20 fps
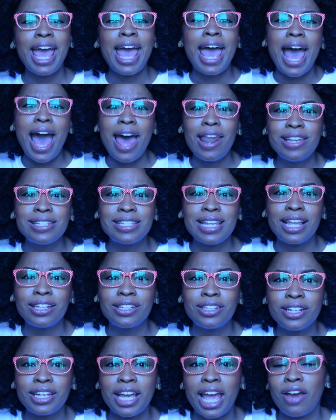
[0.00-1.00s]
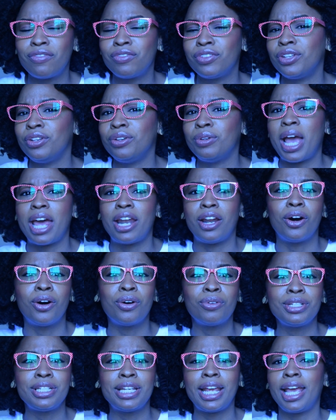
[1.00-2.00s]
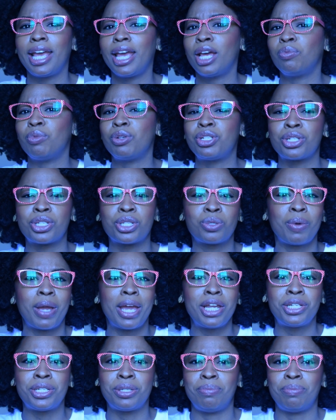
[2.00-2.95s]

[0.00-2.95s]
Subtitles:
How does that look after you had it on your head with your sweat,